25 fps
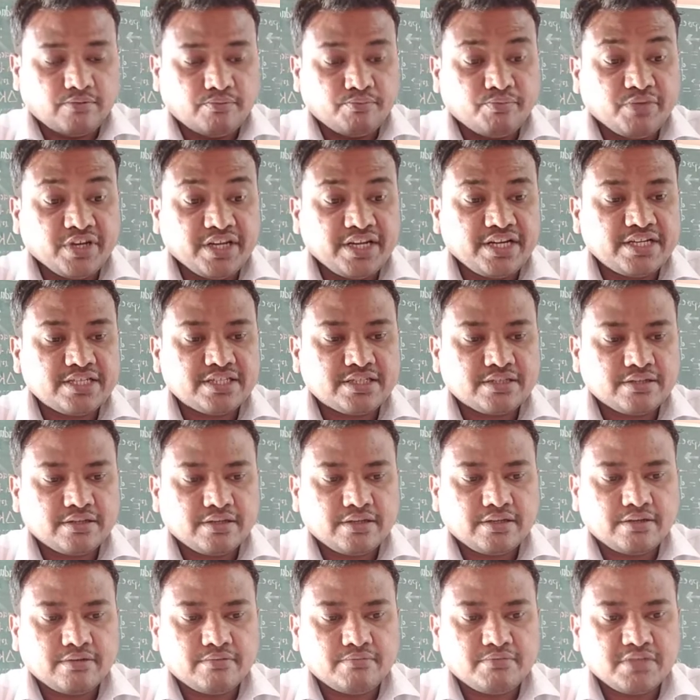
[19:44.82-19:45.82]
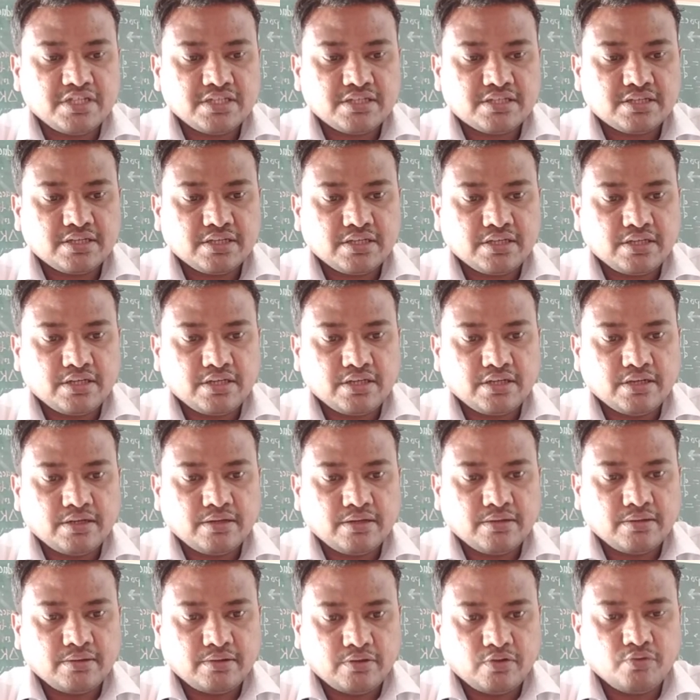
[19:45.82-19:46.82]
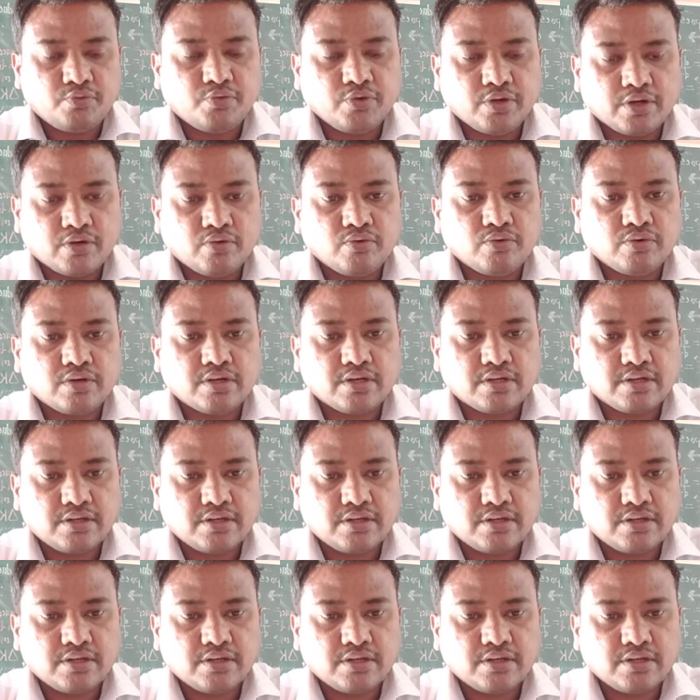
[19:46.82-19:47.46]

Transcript: Merits means if you are going